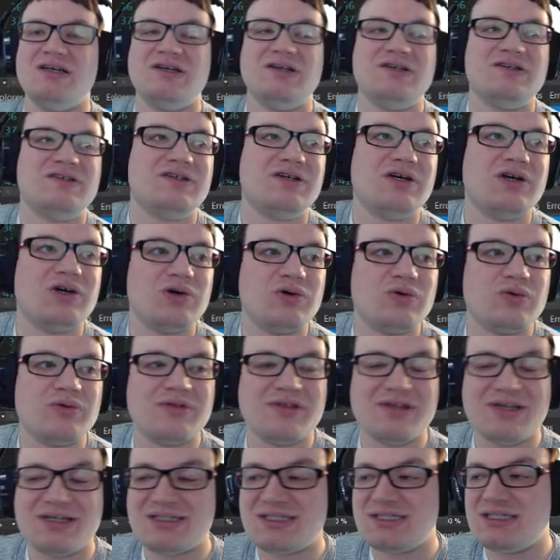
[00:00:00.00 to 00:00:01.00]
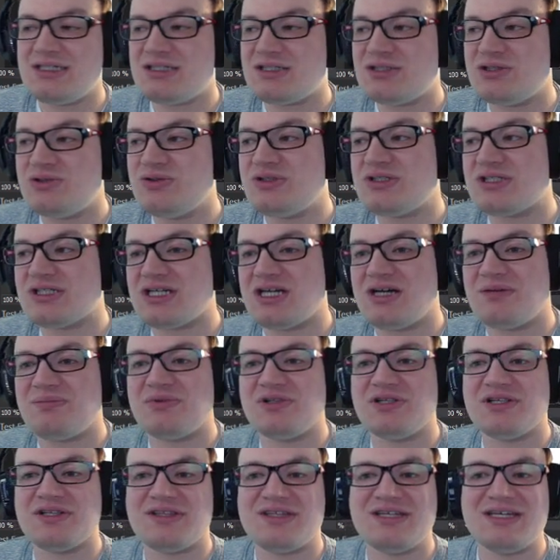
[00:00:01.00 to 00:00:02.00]
So this includes a
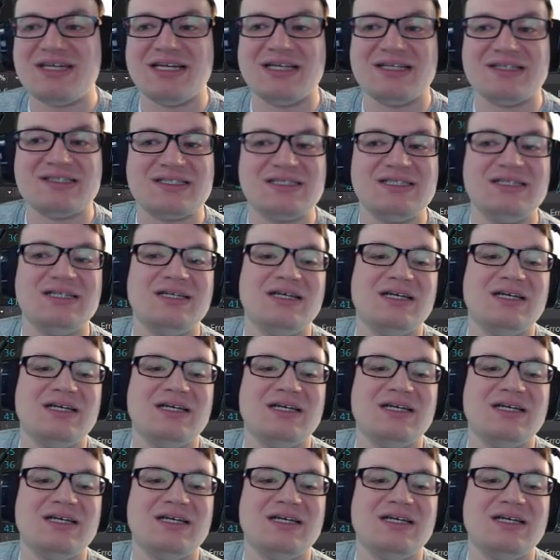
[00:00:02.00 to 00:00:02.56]
couple of things.